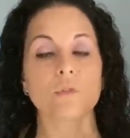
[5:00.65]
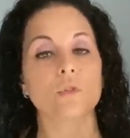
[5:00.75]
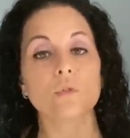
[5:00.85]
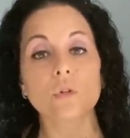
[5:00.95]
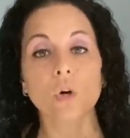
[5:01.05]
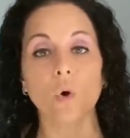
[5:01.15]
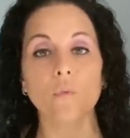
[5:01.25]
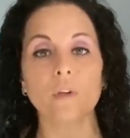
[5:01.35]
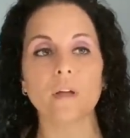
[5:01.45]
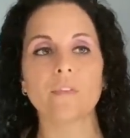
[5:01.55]
Due to
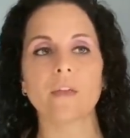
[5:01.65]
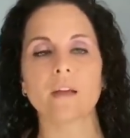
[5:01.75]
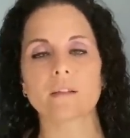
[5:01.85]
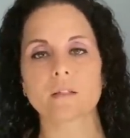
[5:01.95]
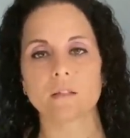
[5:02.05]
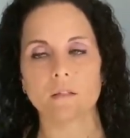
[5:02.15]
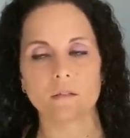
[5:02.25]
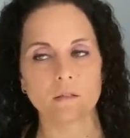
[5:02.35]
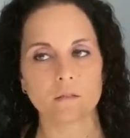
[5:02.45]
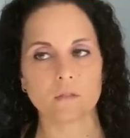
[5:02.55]
COVID, they had
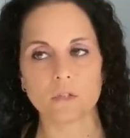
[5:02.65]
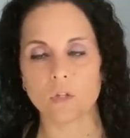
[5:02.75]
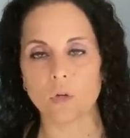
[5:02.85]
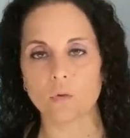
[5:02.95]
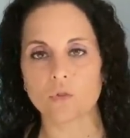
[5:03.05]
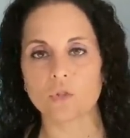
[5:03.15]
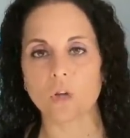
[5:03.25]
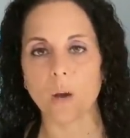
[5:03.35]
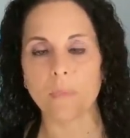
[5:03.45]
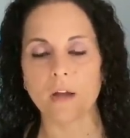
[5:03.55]
to, you know,
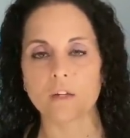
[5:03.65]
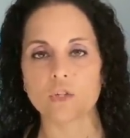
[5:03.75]
stop that